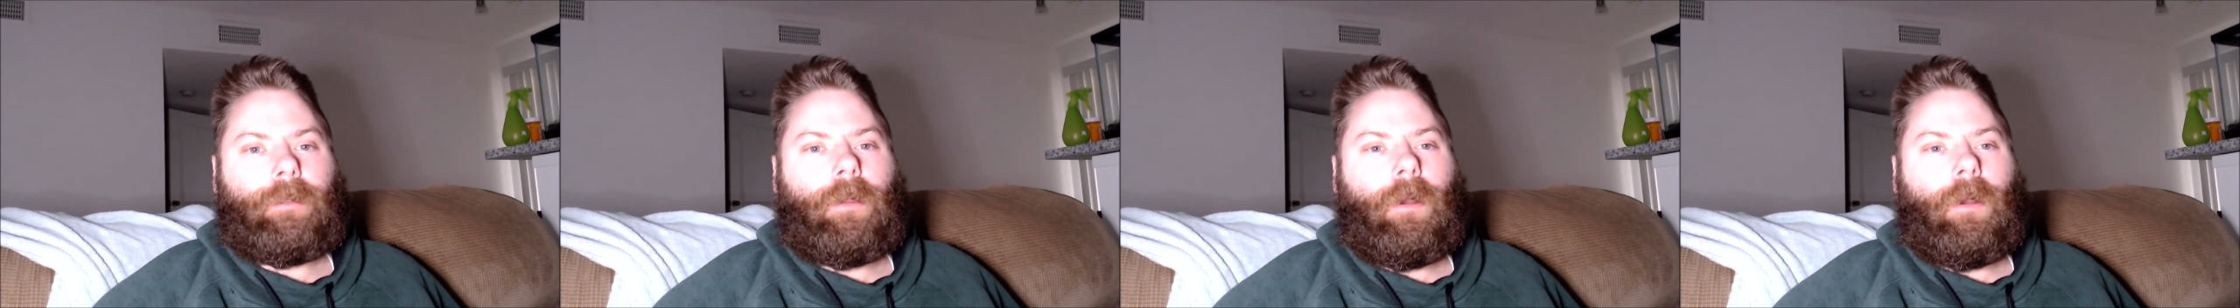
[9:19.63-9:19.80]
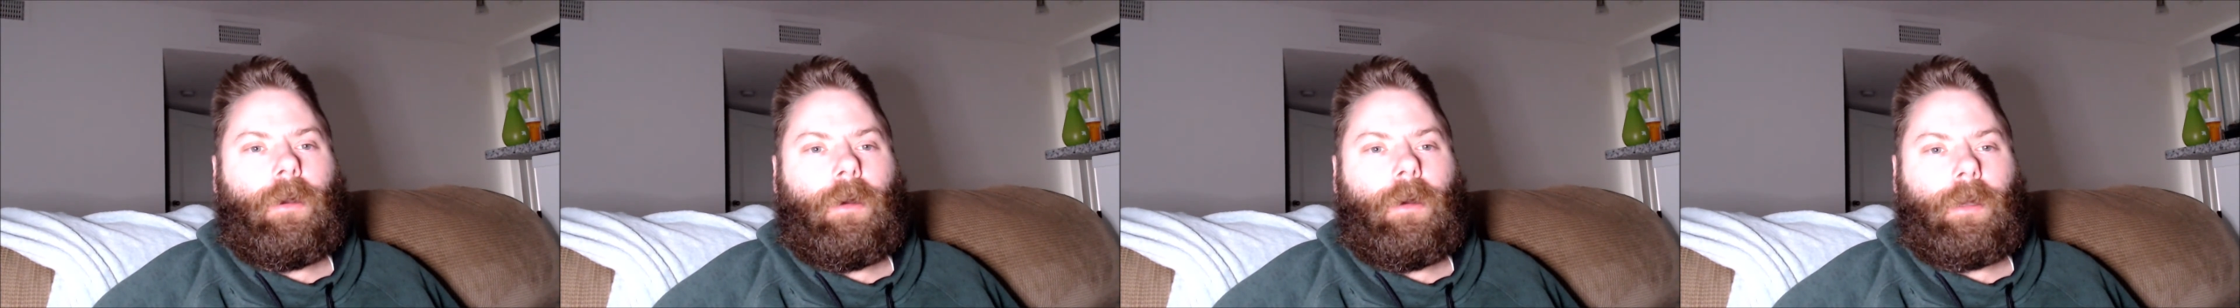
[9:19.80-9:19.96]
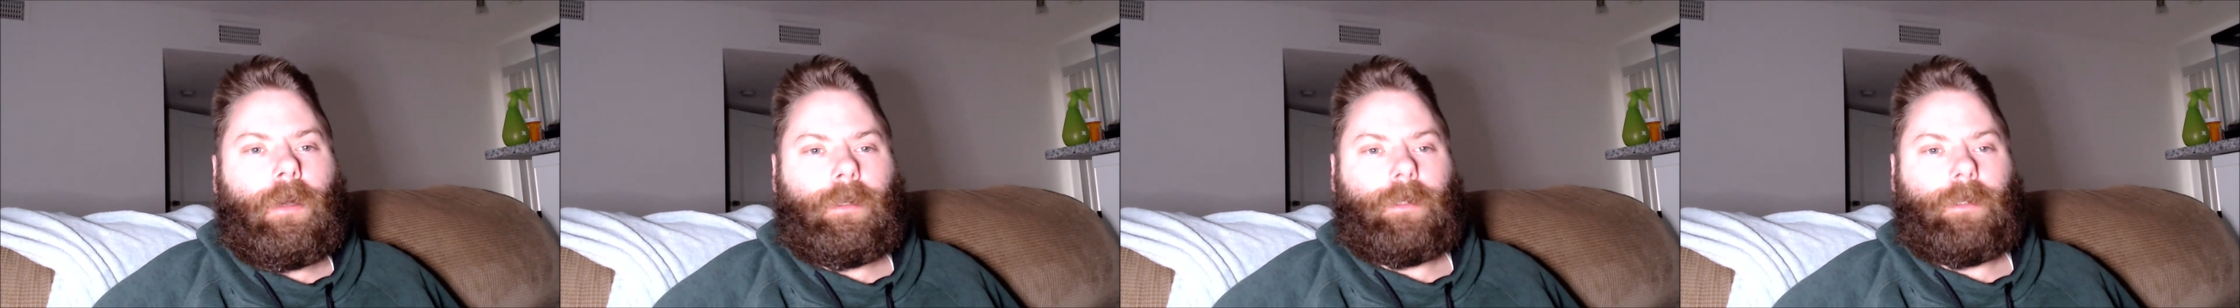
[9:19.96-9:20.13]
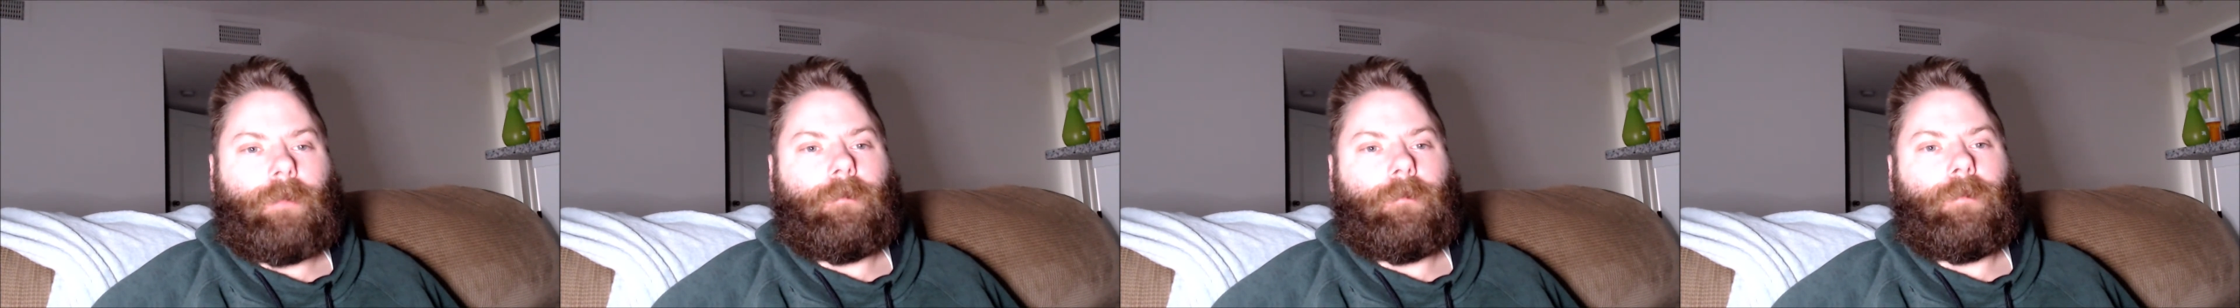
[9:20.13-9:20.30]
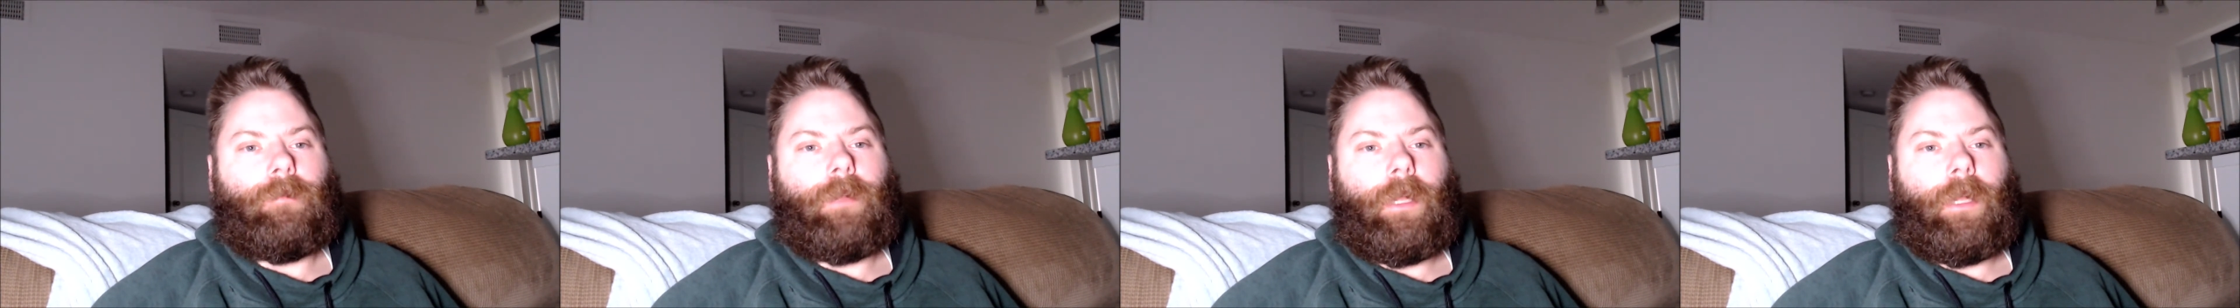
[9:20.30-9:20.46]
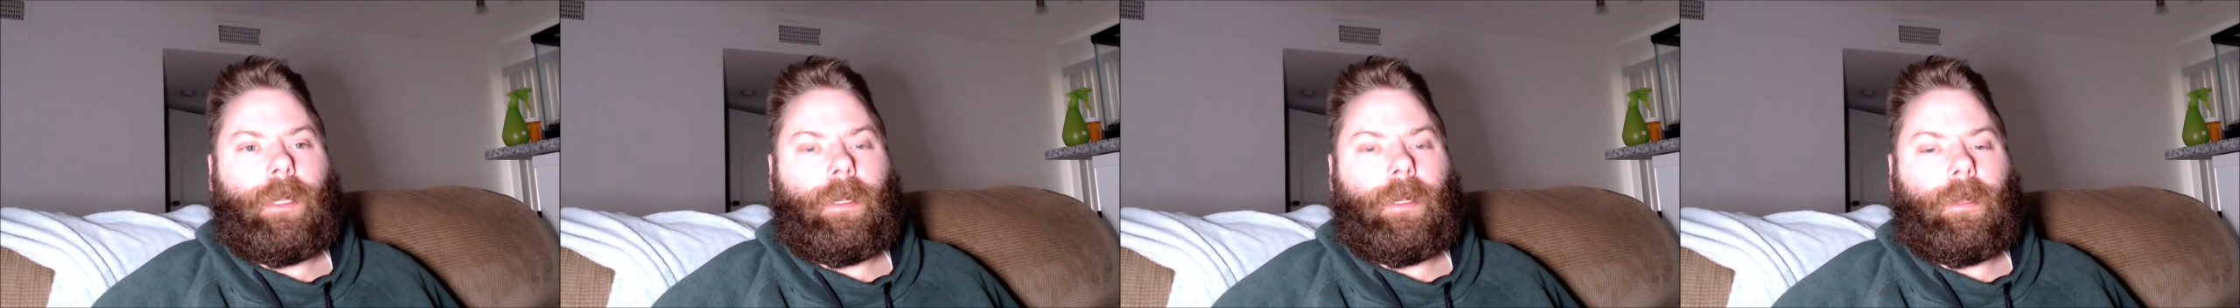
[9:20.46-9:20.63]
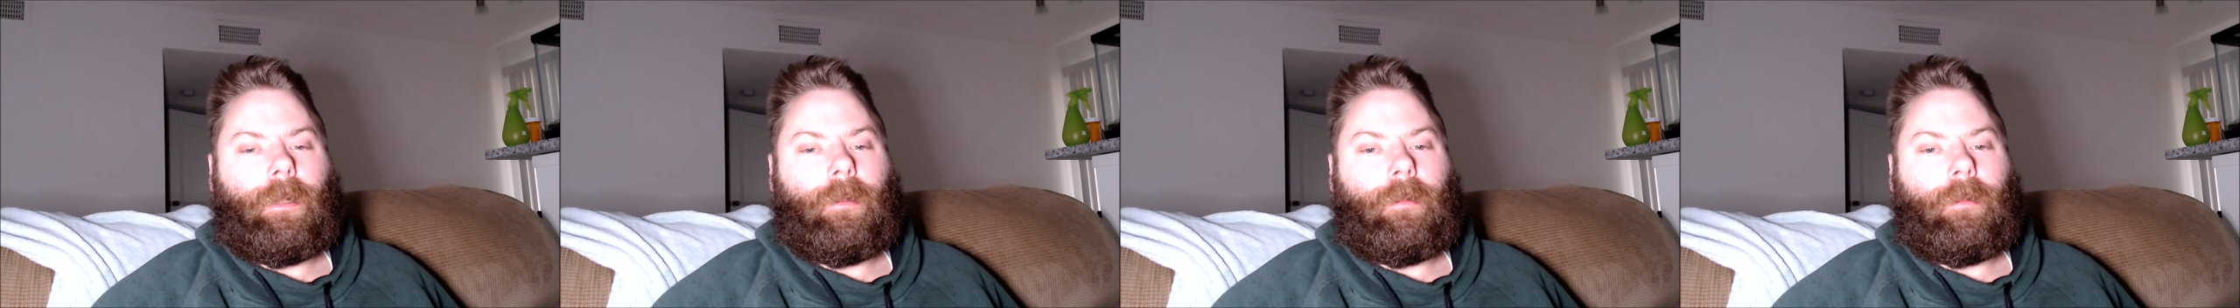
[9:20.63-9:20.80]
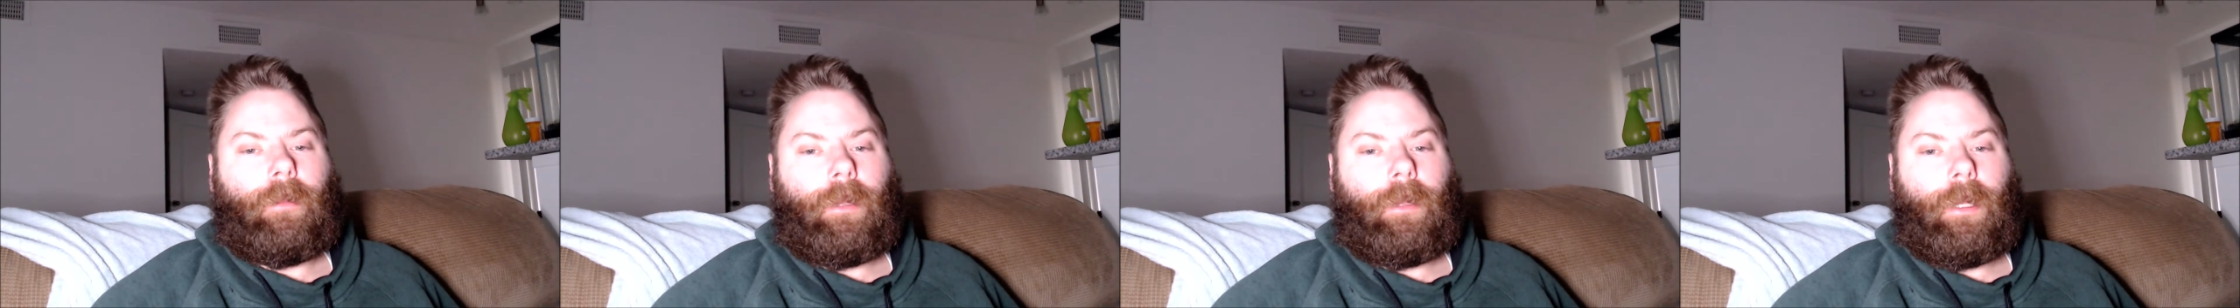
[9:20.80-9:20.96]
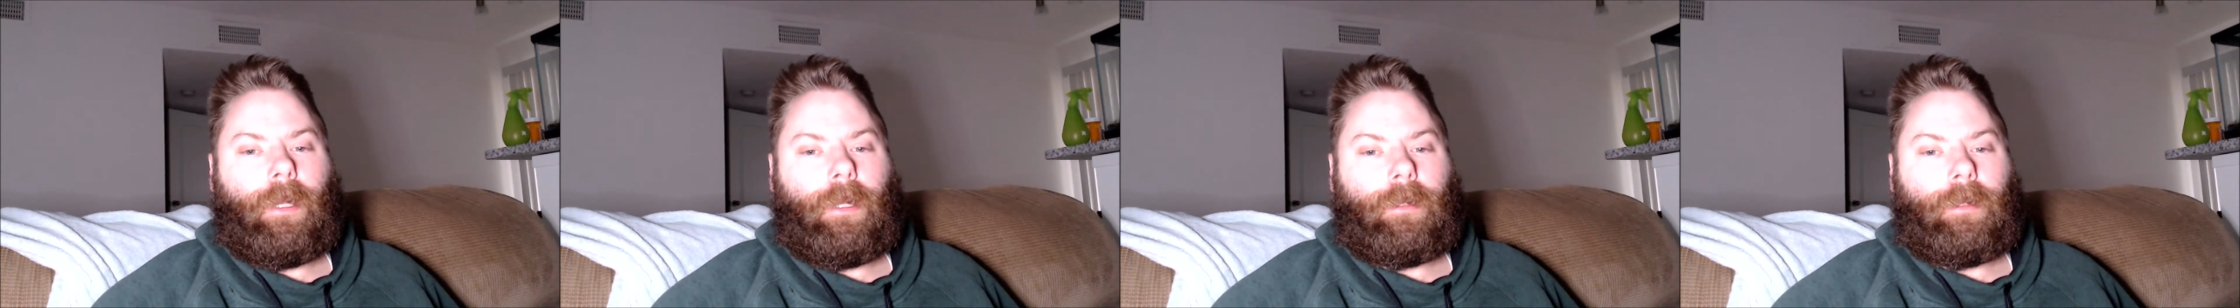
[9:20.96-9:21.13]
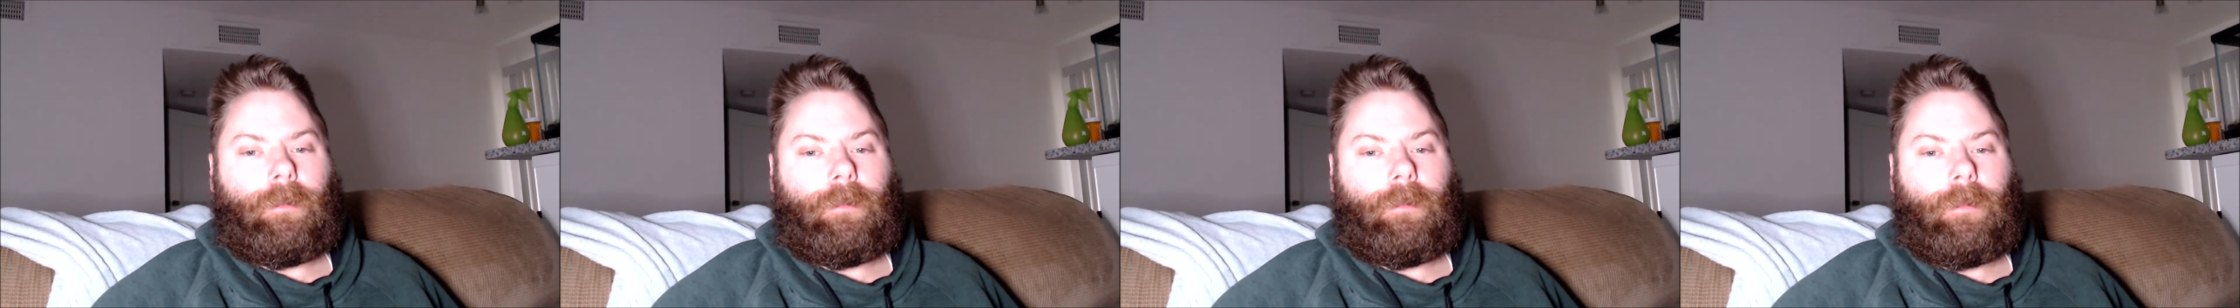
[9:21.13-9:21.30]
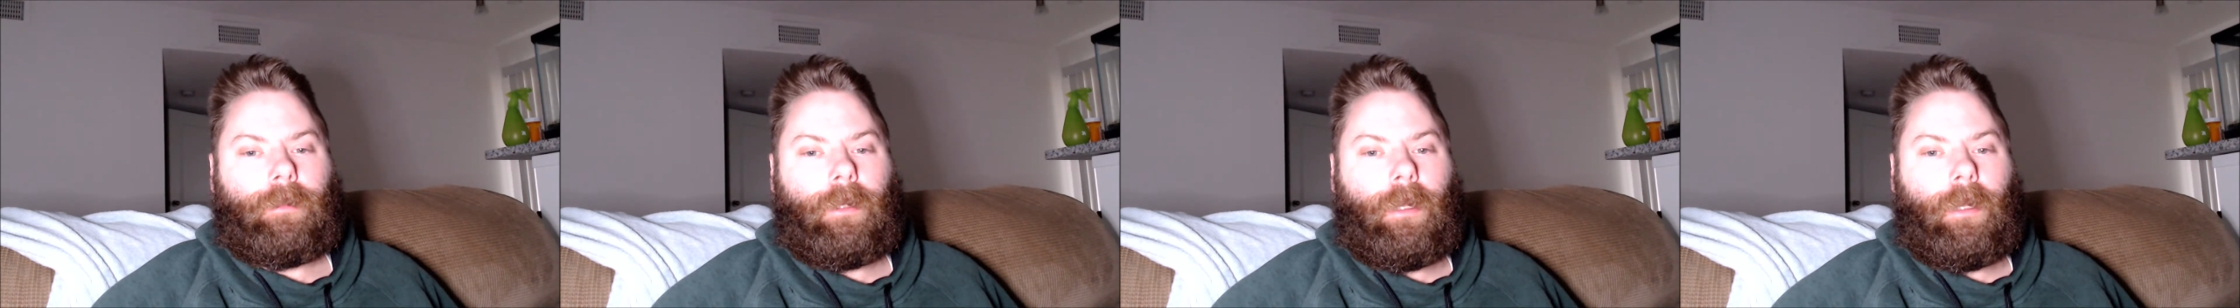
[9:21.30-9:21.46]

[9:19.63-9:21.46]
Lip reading: contemplating things.